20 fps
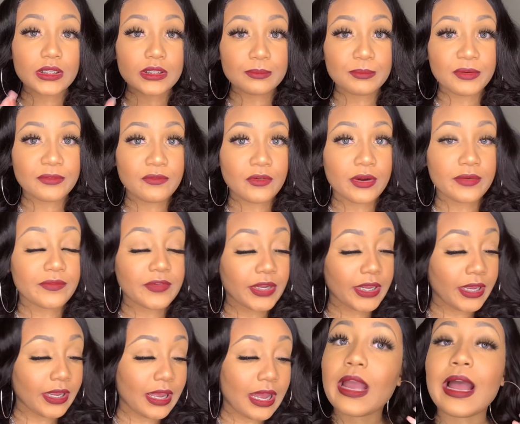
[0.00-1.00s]
before I
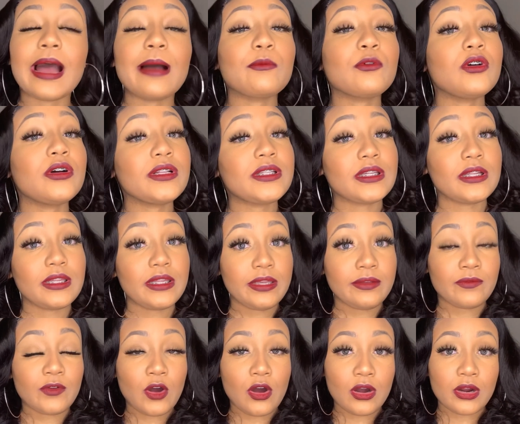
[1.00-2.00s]
forget, I'm going to
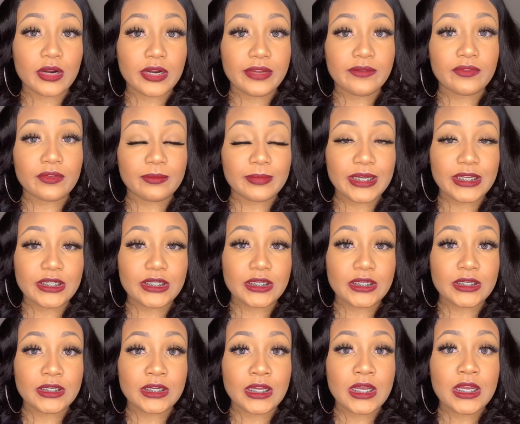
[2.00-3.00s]
leave all her
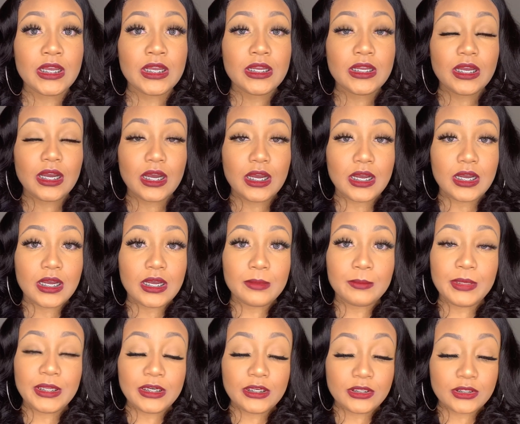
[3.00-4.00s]
information um,
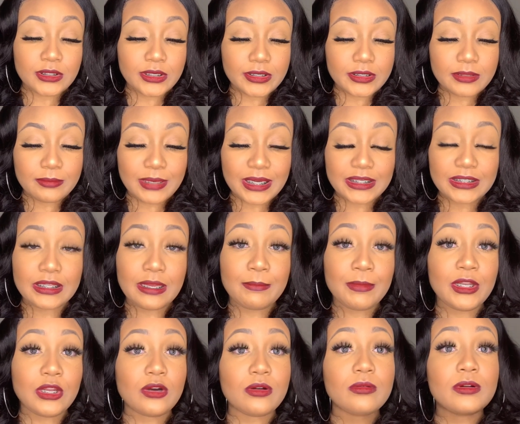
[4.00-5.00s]
in the description box down
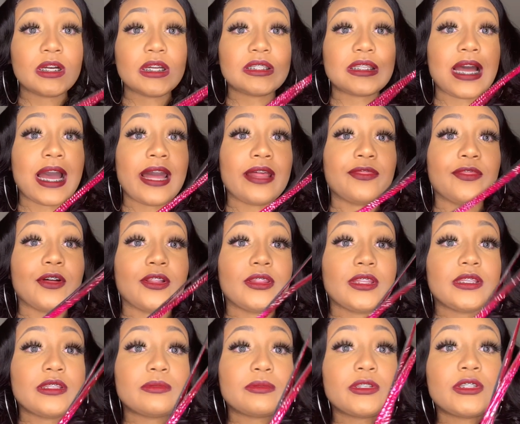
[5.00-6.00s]
below because I thought
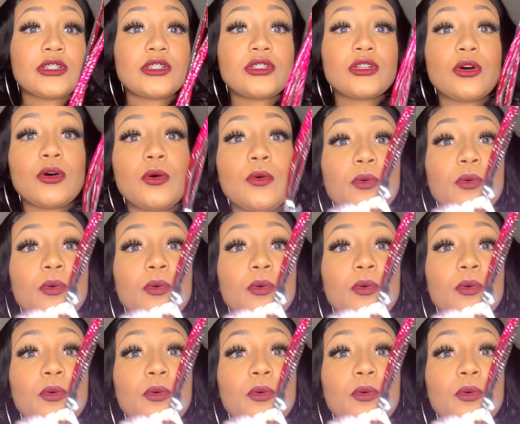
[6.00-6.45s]
this was so